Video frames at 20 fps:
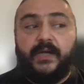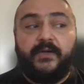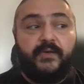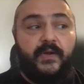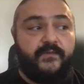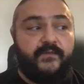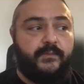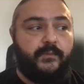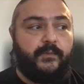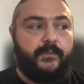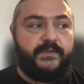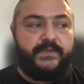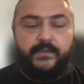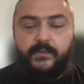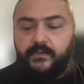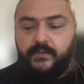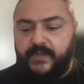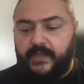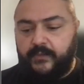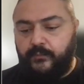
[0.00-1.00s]
hard drives
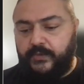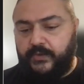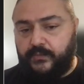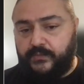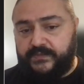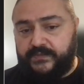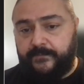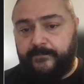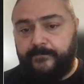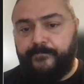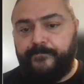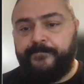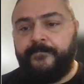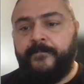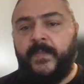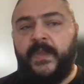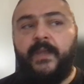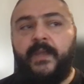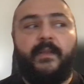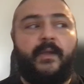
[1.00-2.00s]
that we use.
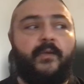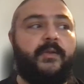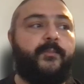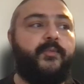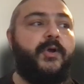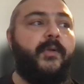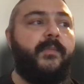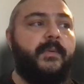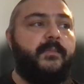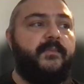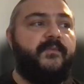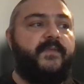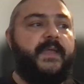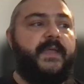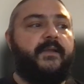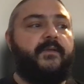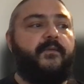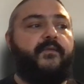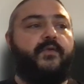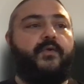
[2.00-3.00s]
Now, the problem with
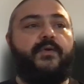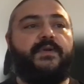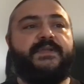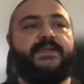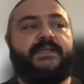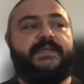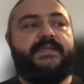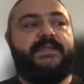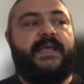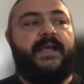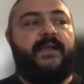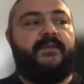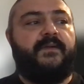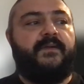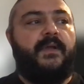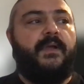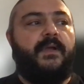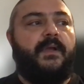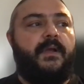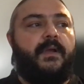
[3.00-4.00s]
that, of course, is that
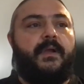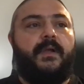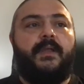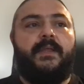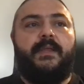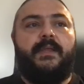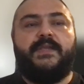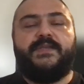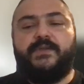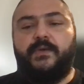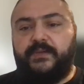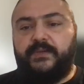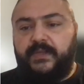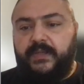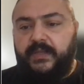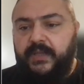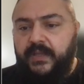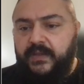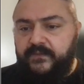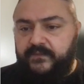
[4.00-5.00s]
it's not
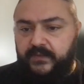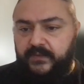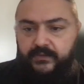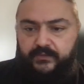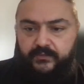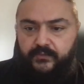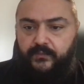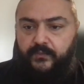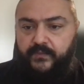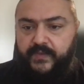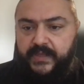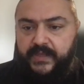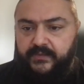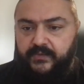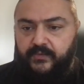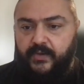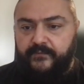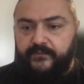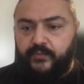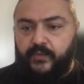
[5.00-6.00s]
easy to do
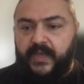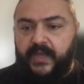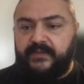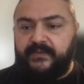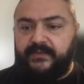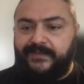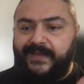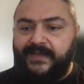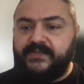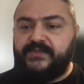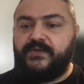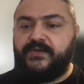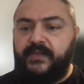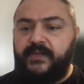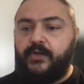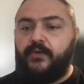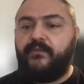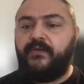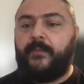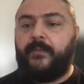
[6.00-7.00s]
that. You have to add an extra
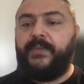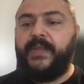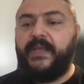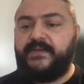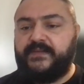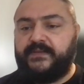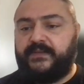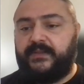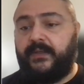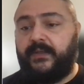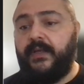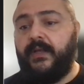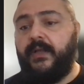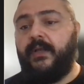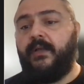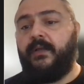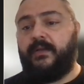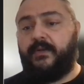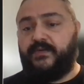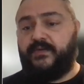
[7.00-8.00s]
layer of complexity.
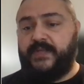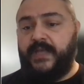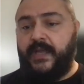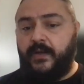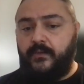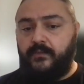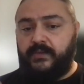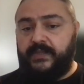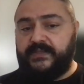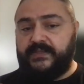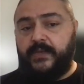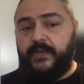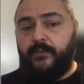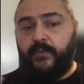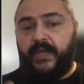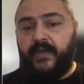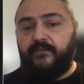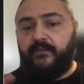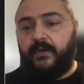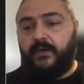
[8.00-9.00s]
Because now, let's say
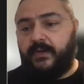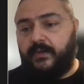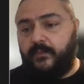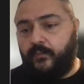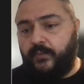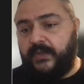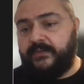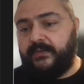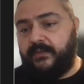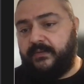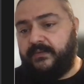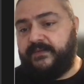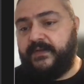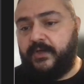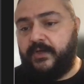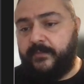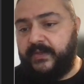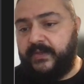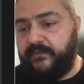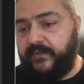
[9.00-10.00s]
we have 1
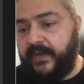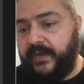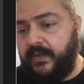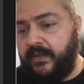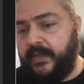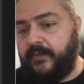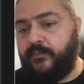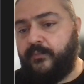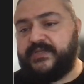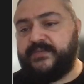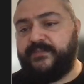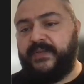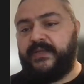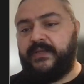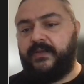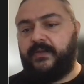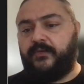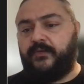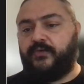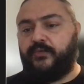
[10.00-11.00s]
terabyte file and we split
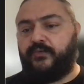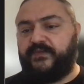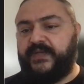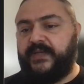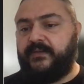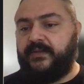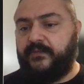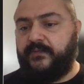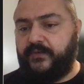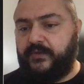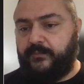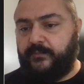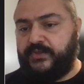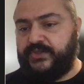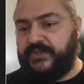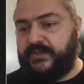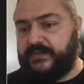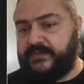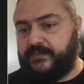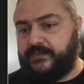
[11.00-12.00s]
it into 10 different
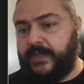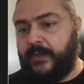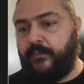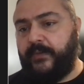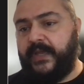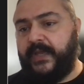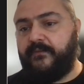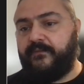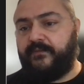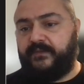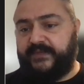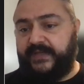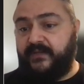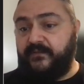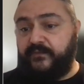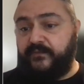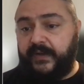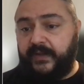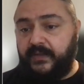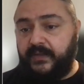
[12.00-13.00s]
machines. Now we have
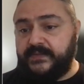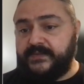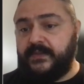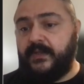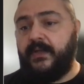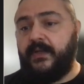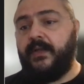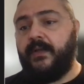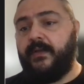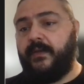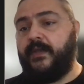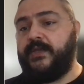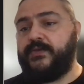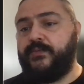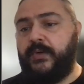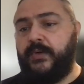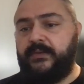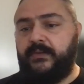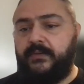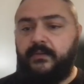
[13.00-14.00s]
10 files,
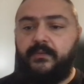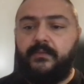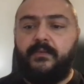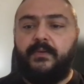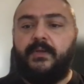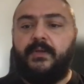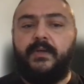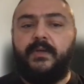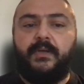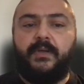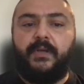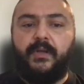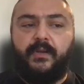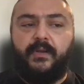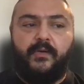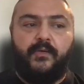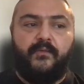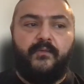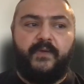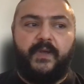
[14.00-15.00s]
each one
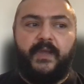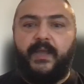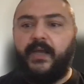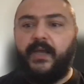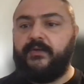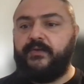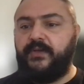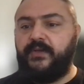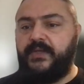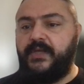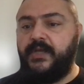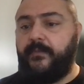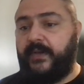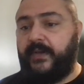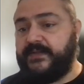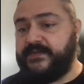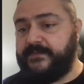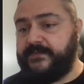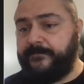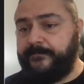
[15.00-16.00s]
of 100
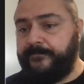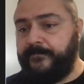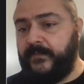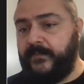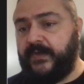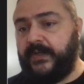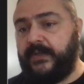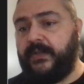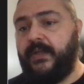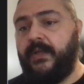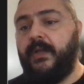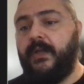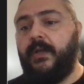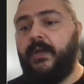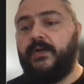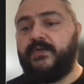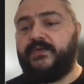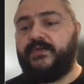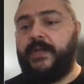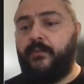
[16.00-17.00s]
gigabytes, right?
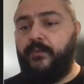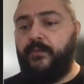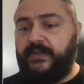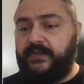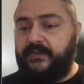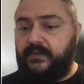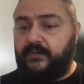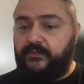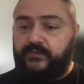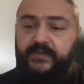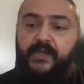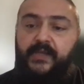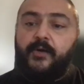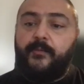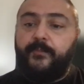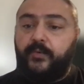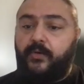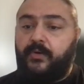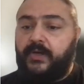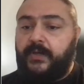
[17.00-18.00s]
So now we need to take
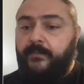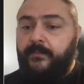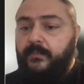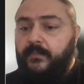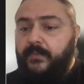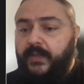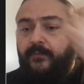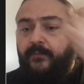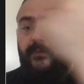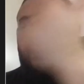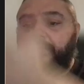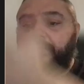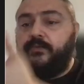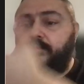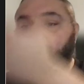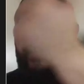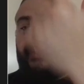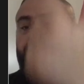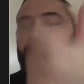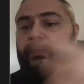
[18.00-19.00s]
our program and we need
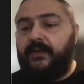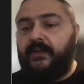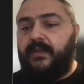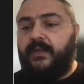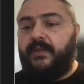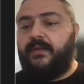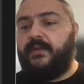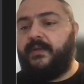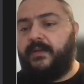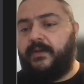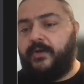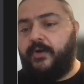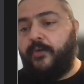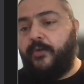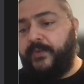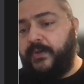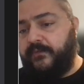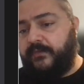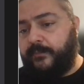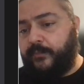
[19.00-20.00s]
to run a
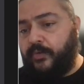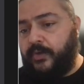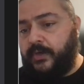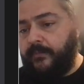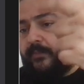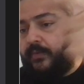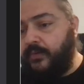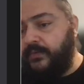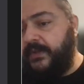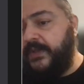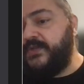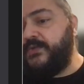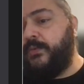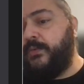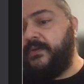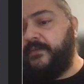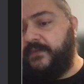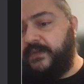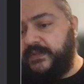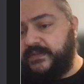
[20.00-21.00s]
copy of our program on each
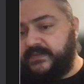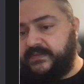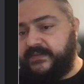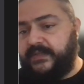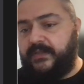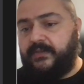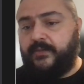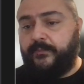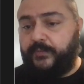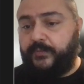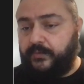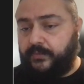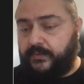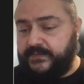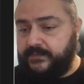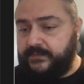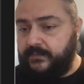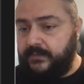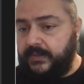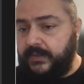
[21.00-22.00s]
one of these 10
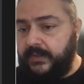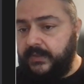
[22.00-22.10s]
computers.